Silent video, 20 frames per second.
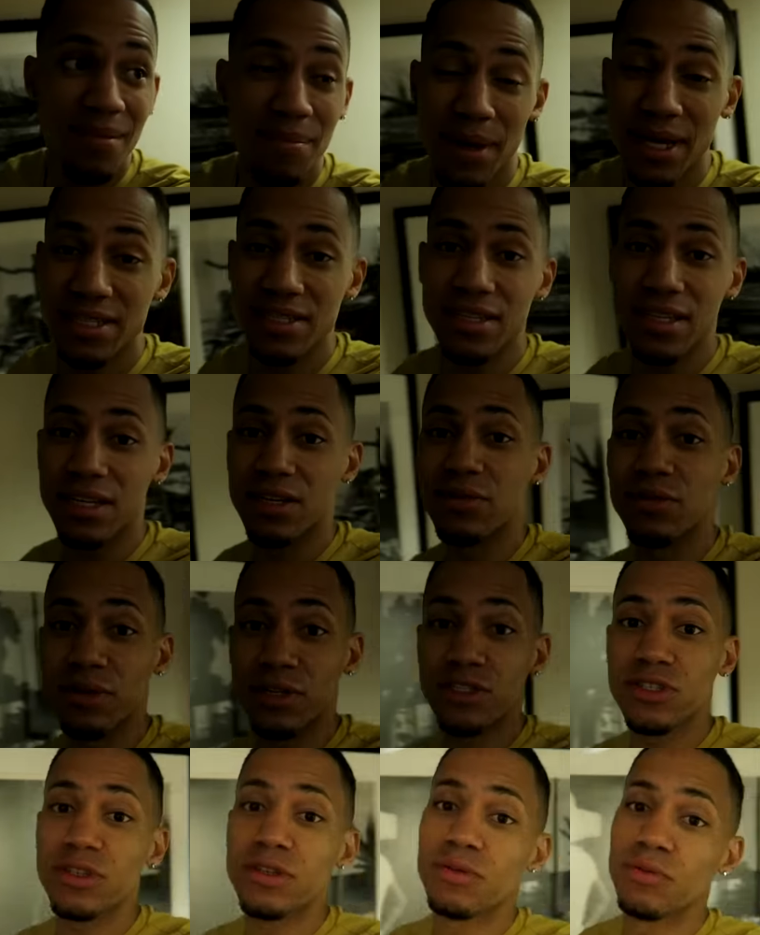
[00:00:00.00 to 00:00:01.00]
Basically
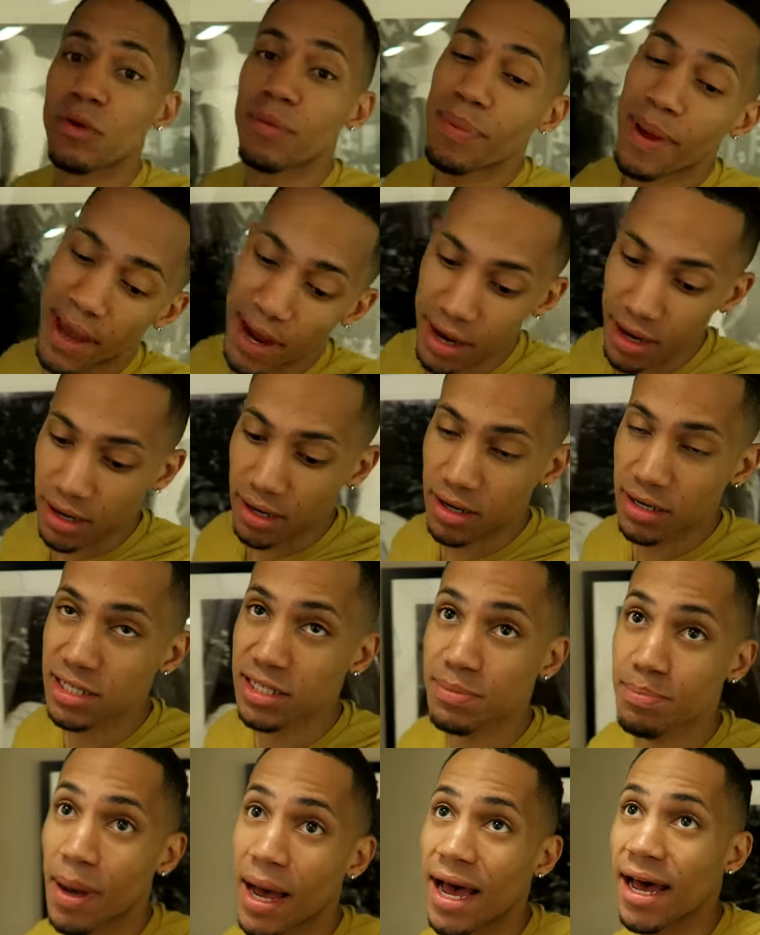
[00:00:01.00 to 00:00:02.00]
going to the repair
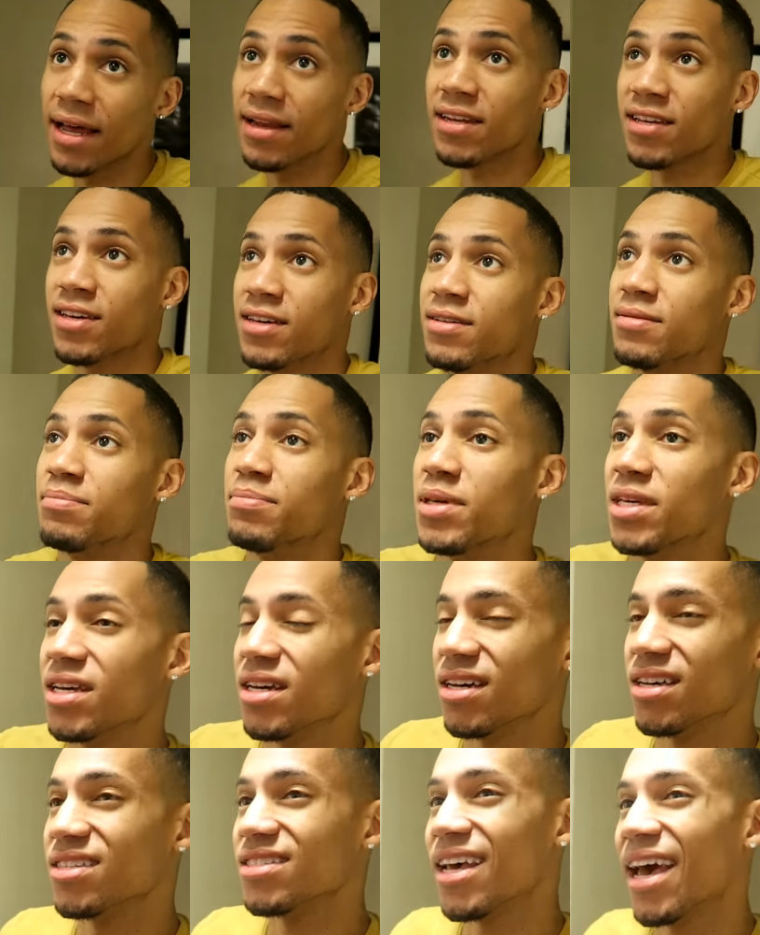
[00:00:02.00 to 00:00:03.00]
spot
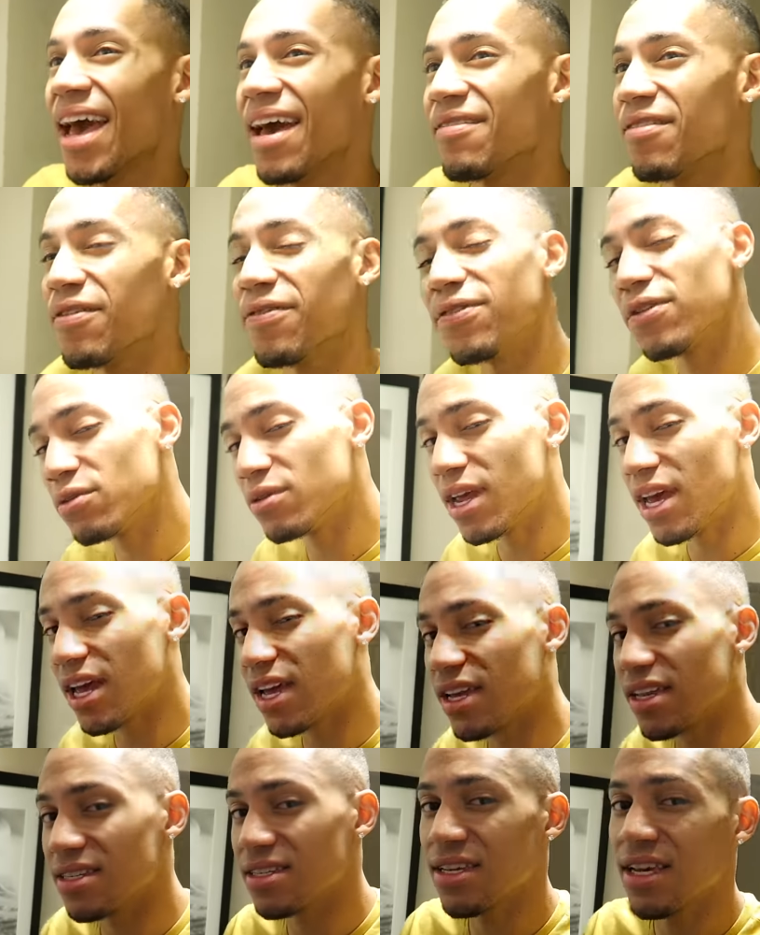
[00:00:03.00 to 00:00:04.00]
because I have a few
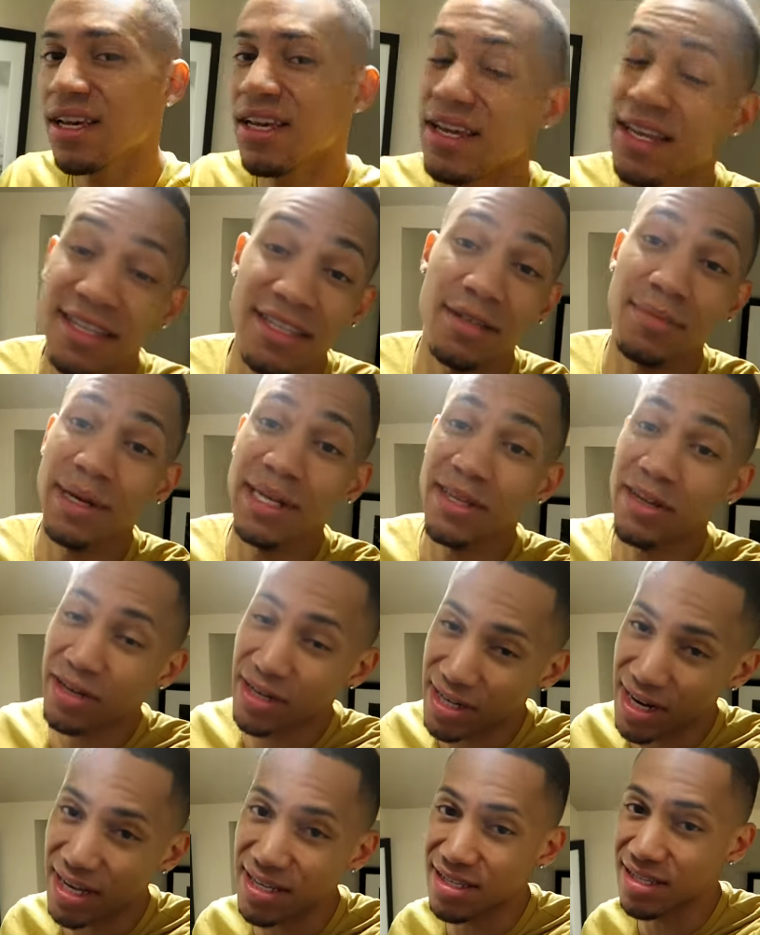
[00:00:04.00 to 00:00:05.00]
days until my
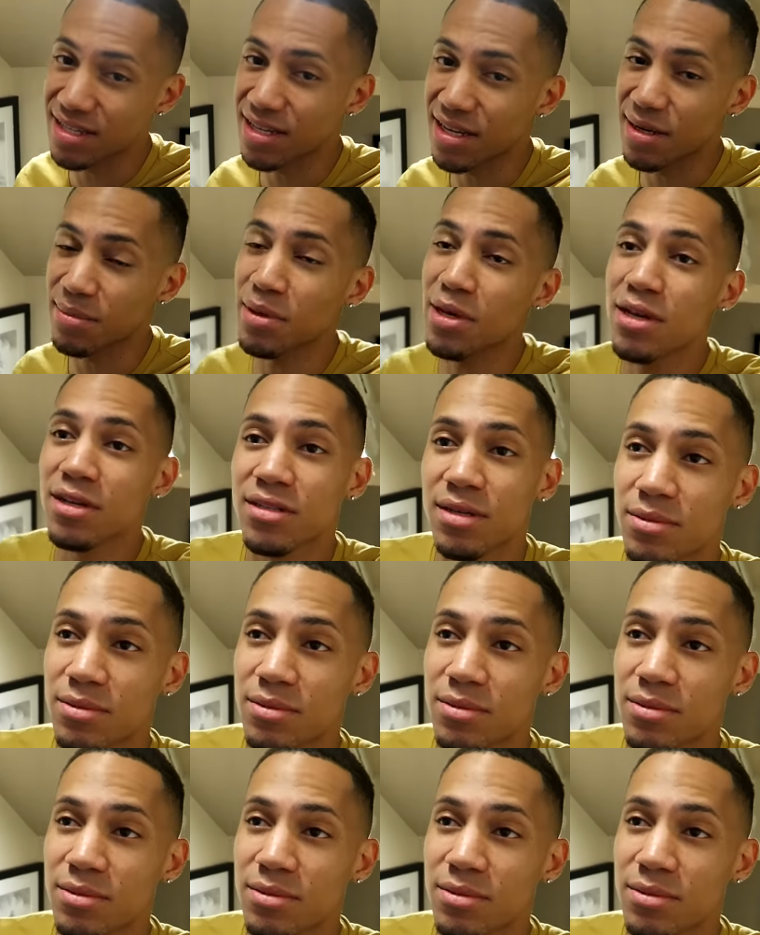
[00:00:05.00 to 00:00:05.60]
30 days is up.